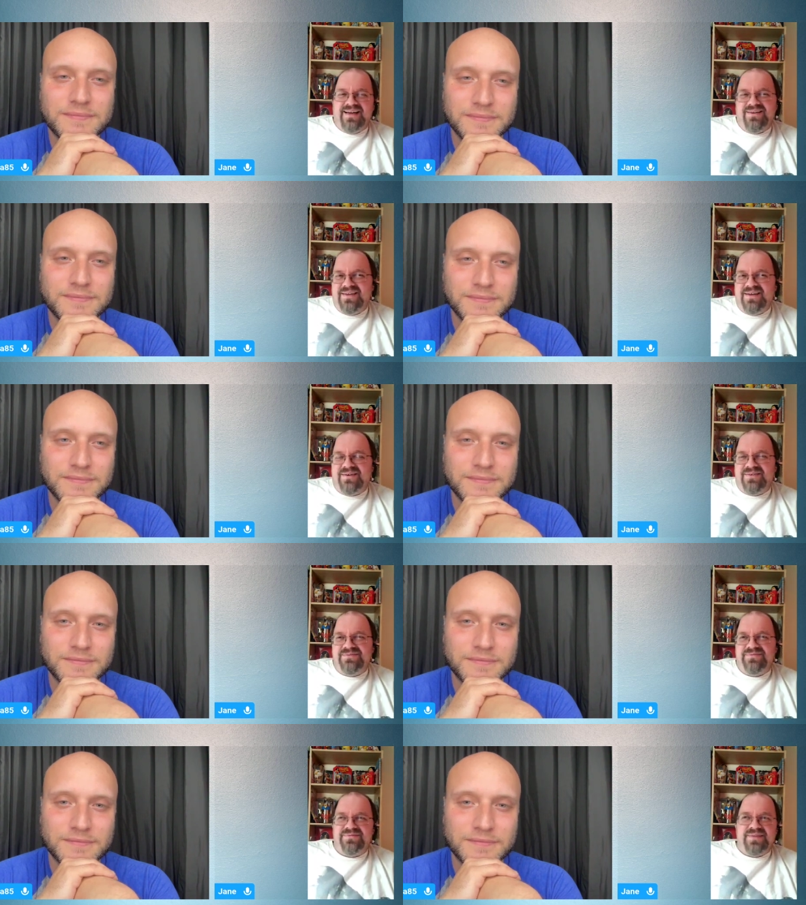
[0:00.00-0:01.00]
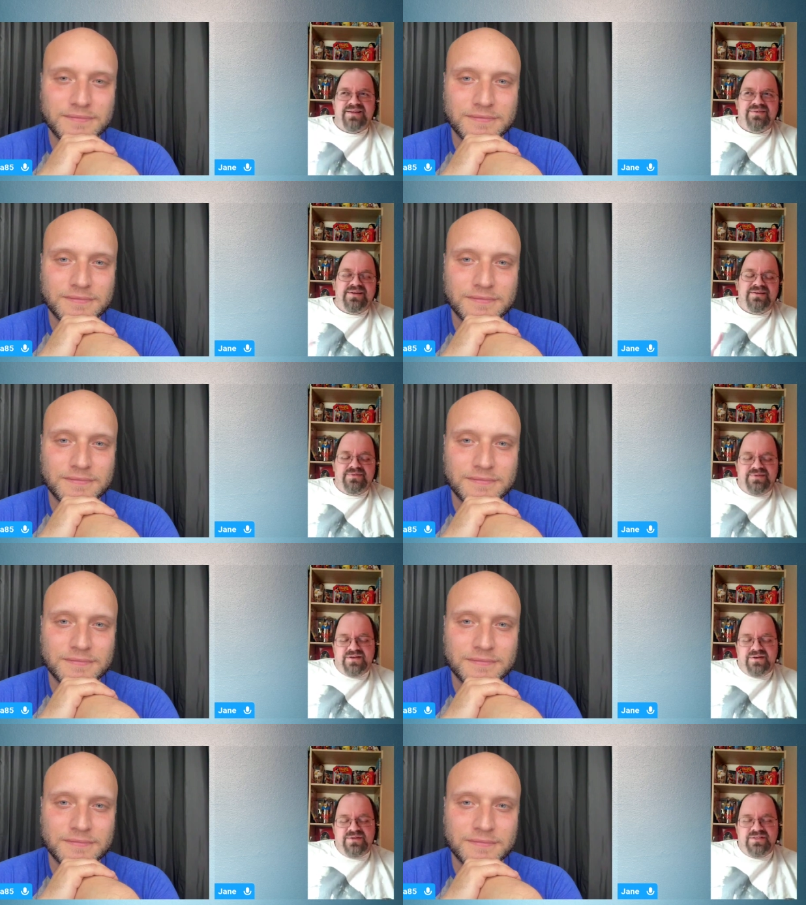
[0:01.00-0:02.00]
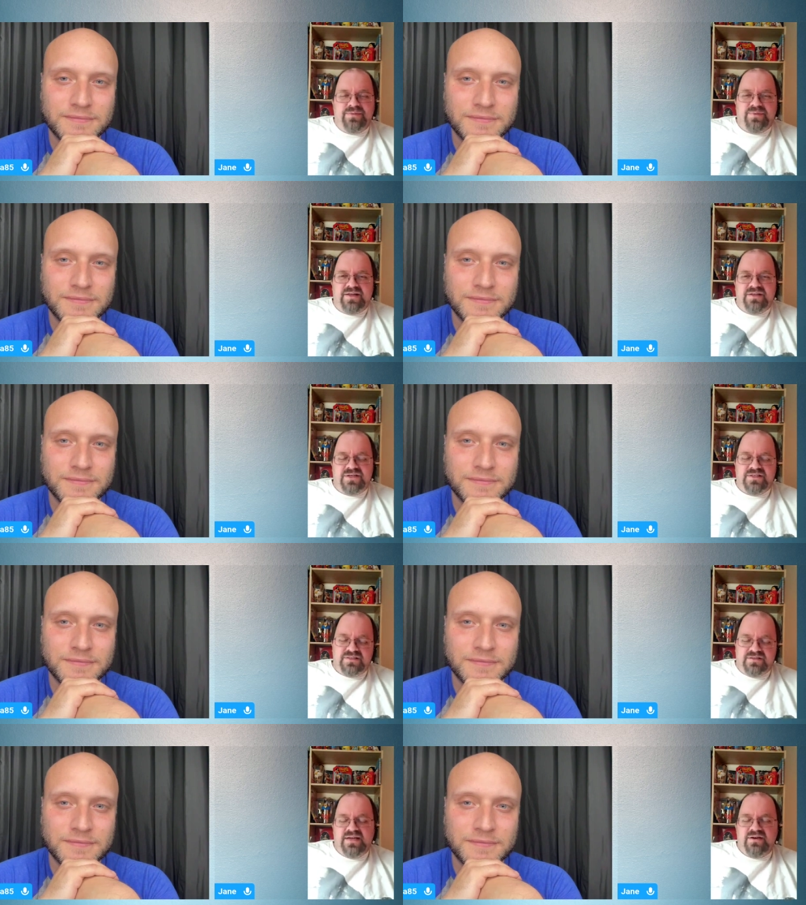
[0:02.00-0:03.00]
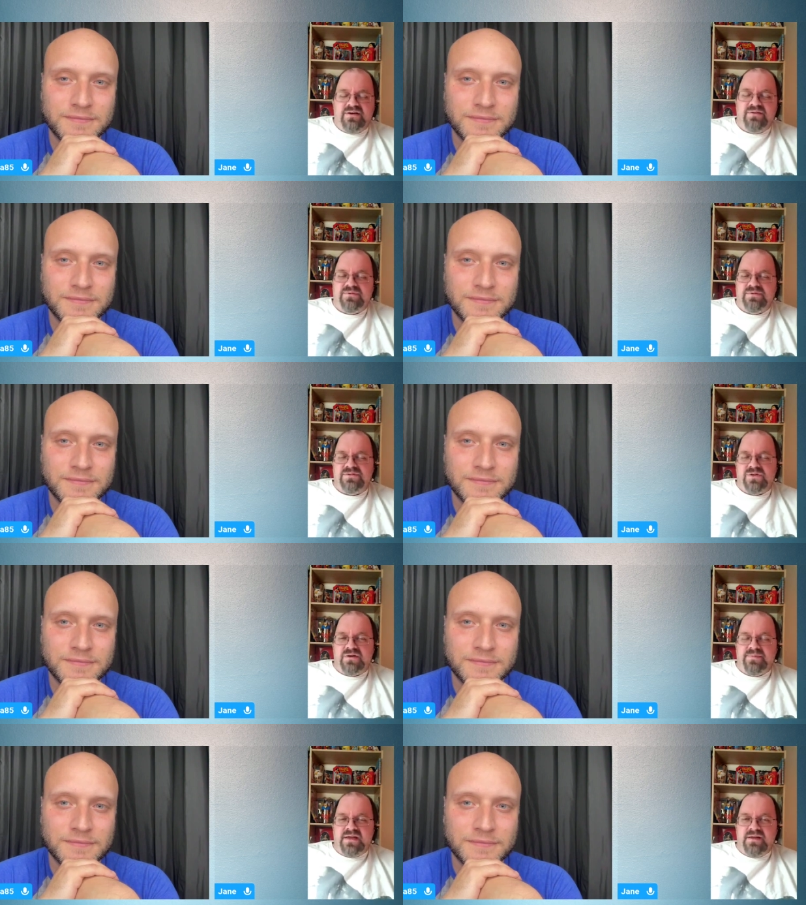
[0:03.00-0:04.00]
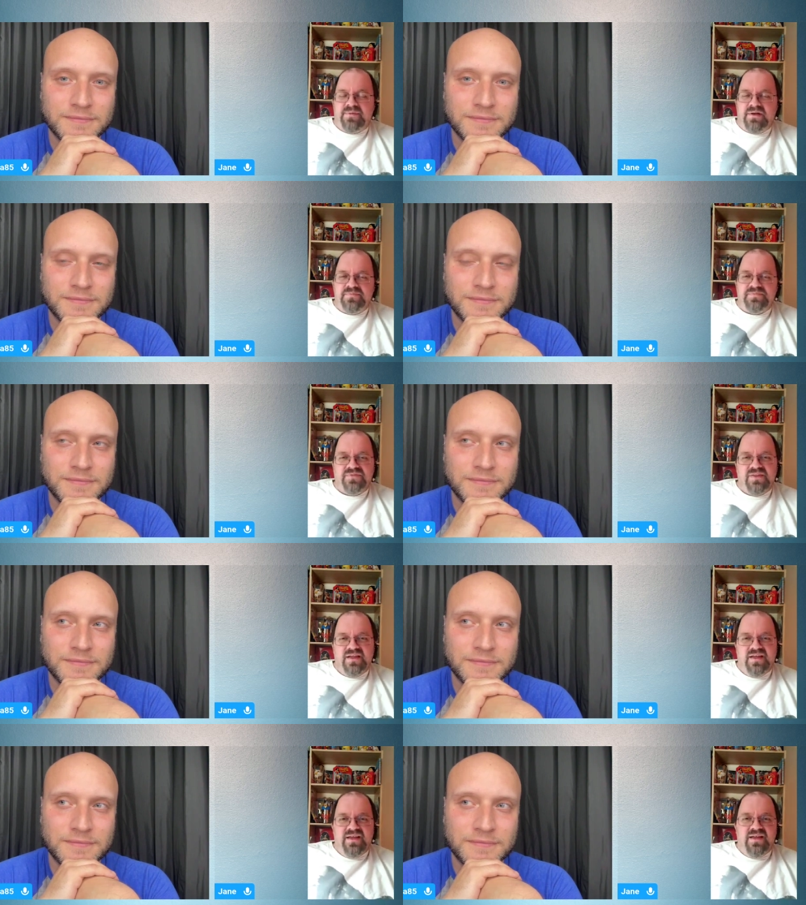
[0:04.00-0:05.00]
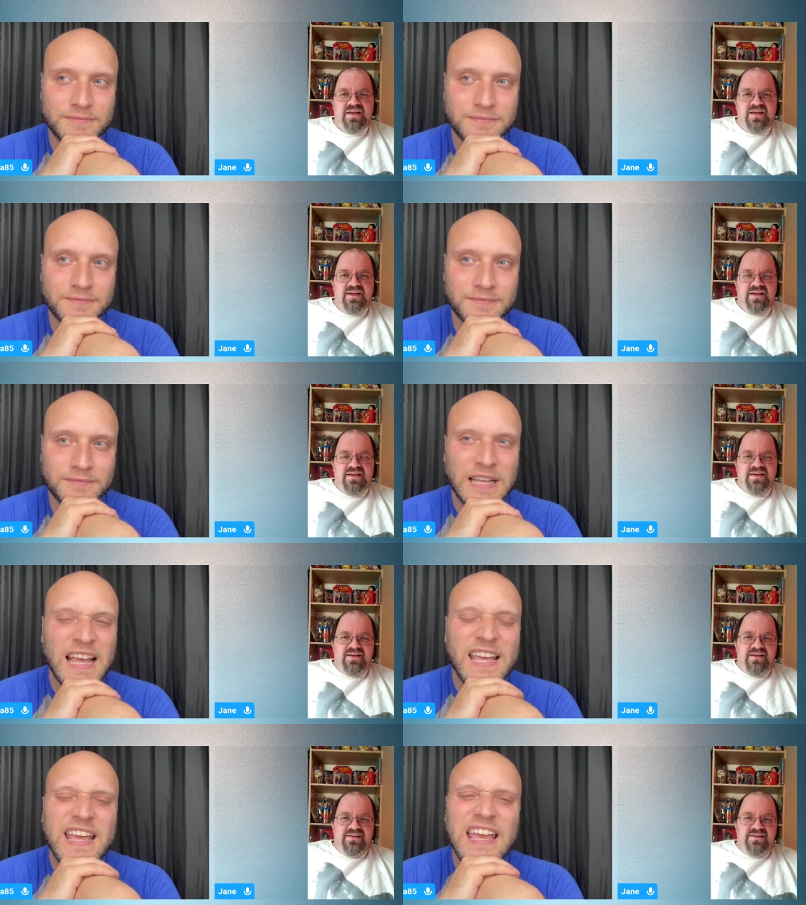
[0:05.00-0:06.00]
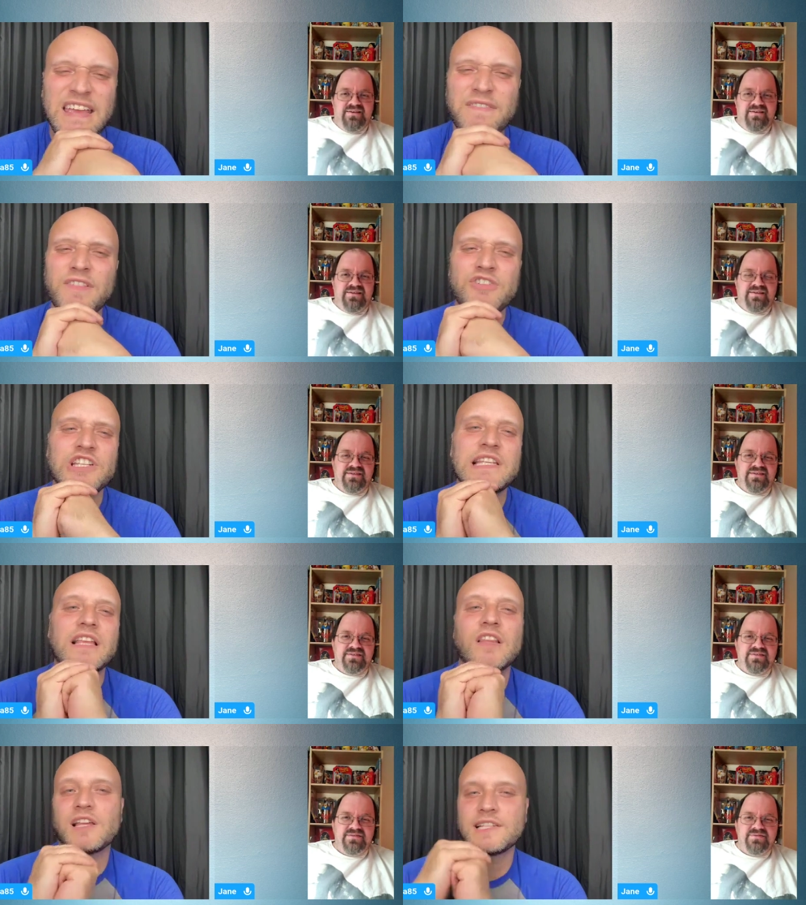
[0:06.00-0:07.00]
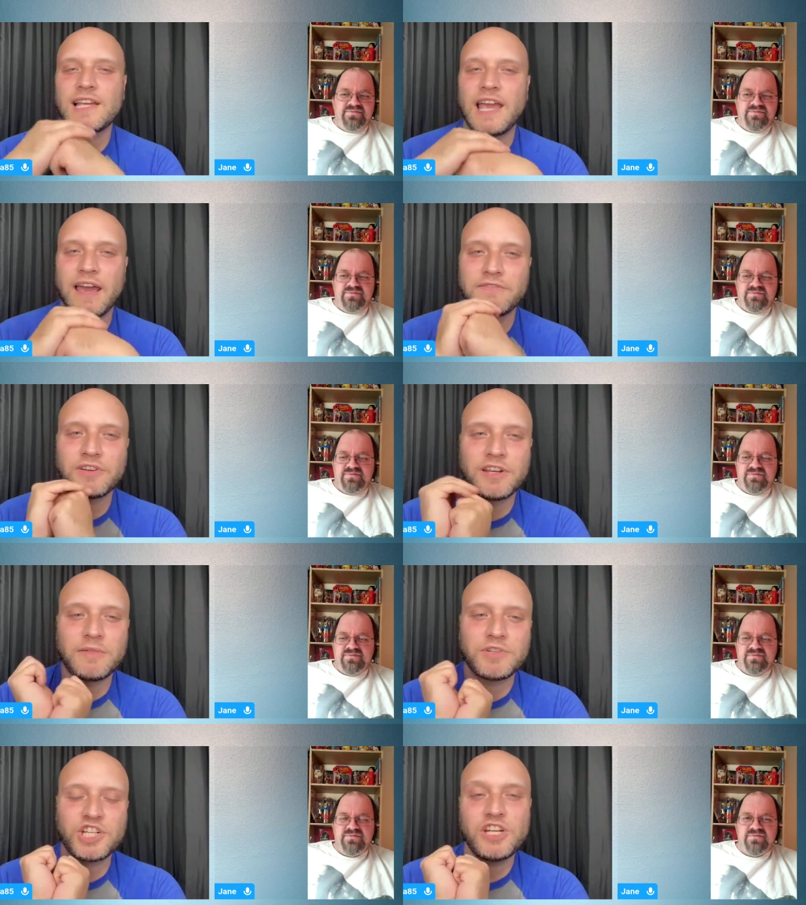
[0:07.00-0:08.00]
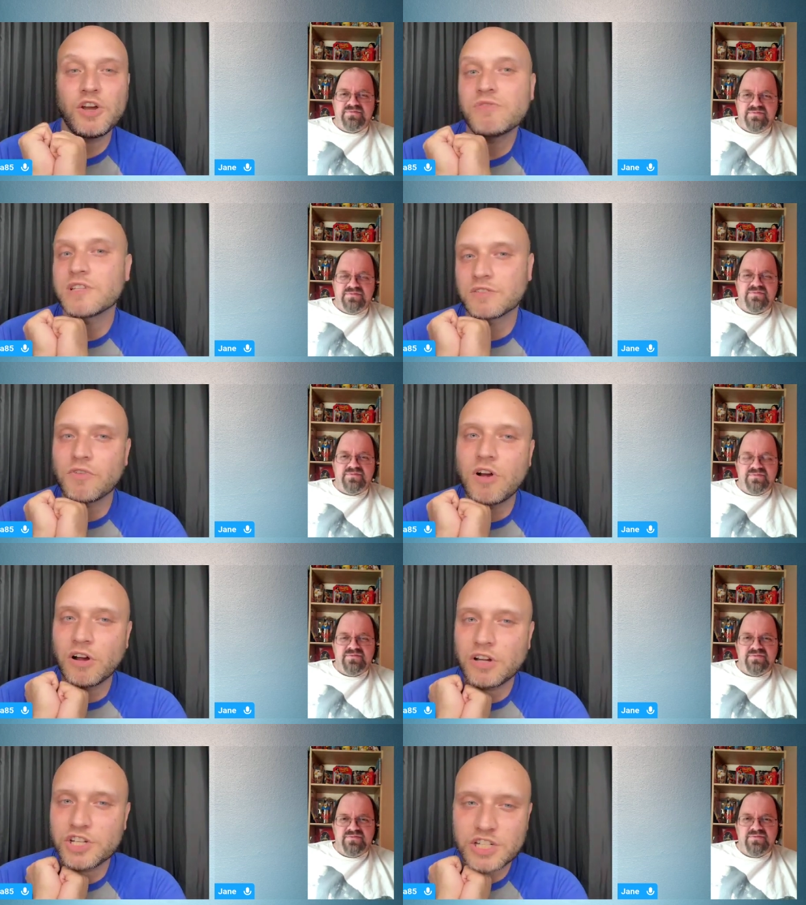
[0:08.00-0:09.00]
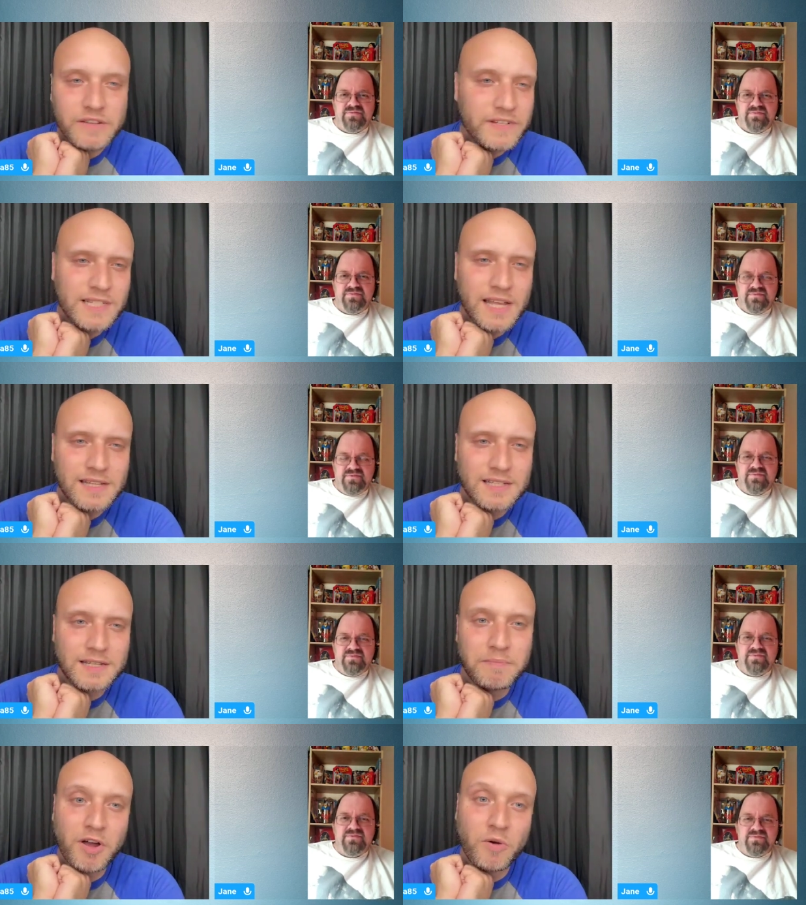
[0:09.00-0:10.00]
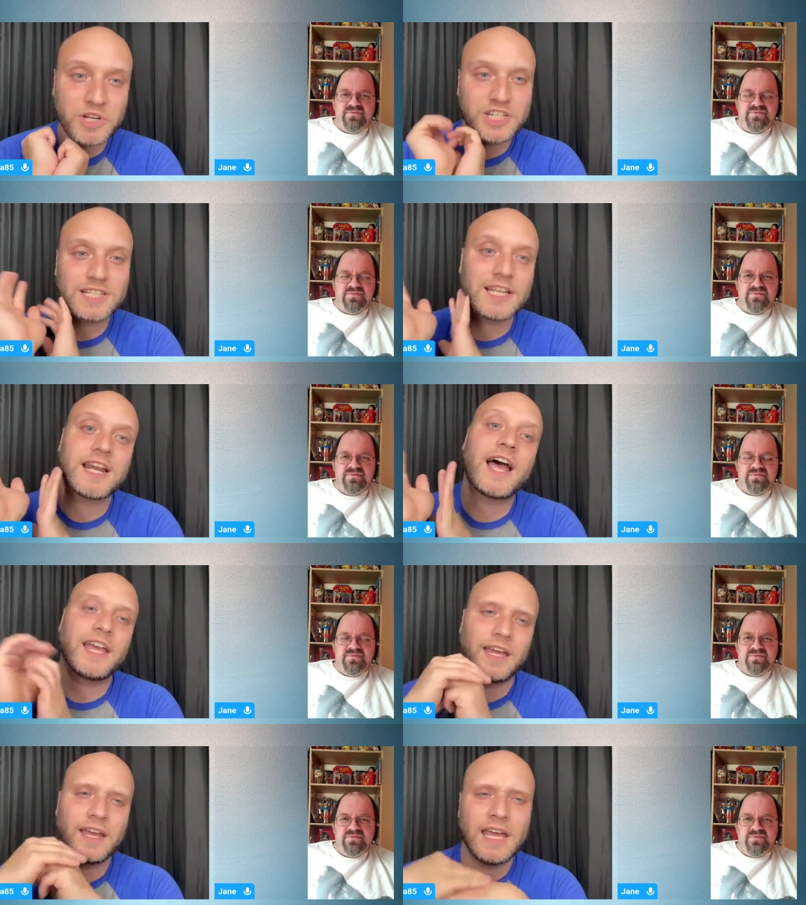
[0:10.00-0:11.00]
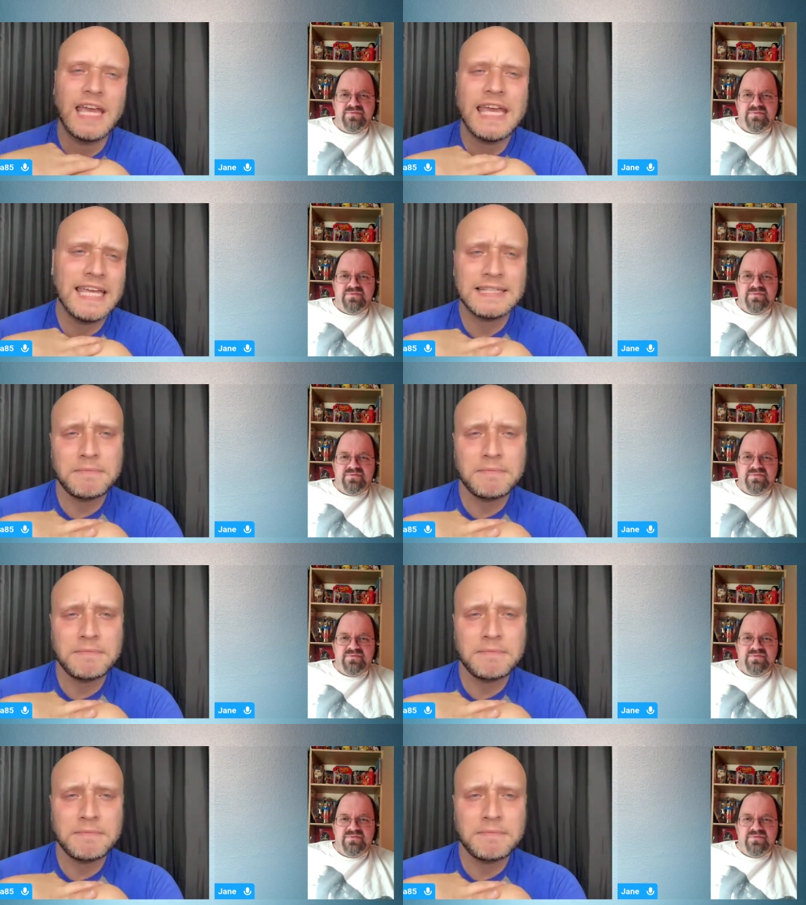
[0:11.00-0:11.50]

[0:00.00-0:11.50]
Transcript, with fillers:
Speaker 1: I don't know. Like when you know when she apologizes later, we'll talk about it. But
Speaker 2: yeah, even though she's like lusting after him, she knows it's wrong because she even says to Bo when she's denying it, he's a